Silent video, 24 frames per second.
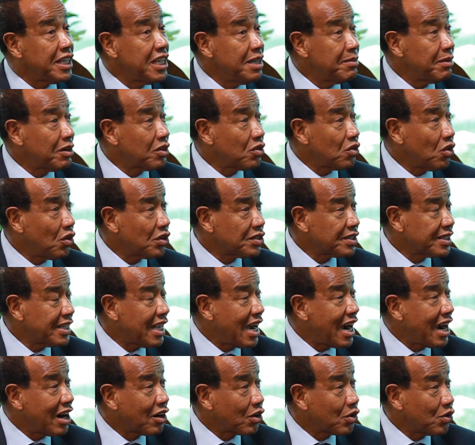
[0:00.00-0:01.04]
across the
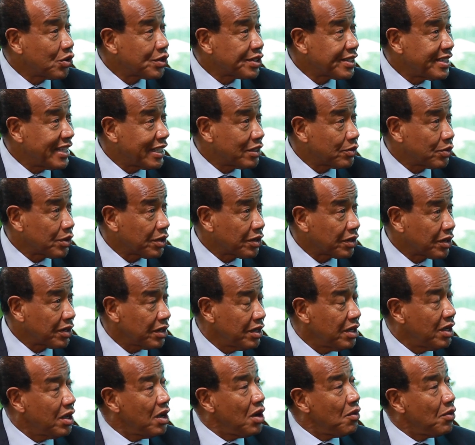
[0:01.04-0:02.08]
Arcos network,
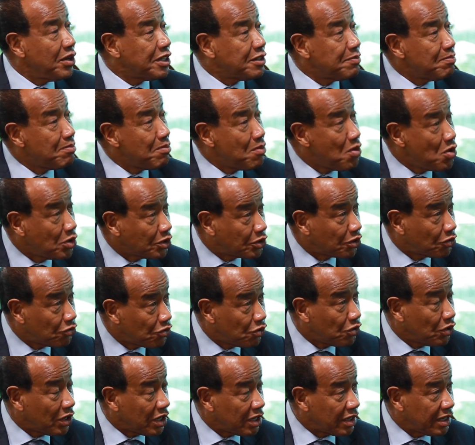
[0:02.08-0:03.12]
which
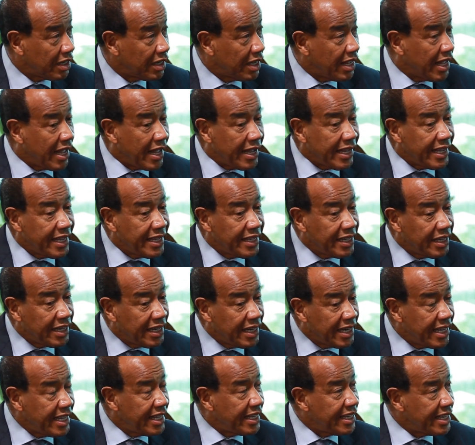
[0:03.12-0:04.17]
Motorola in the
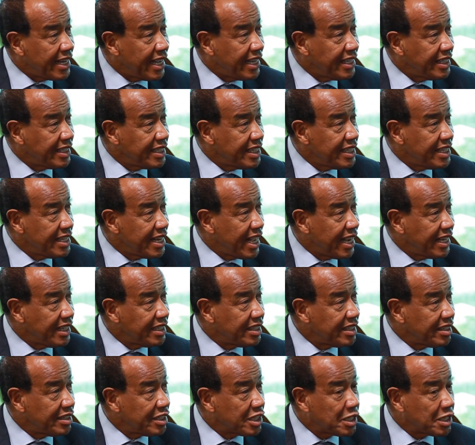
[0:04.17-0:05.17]
late 1990s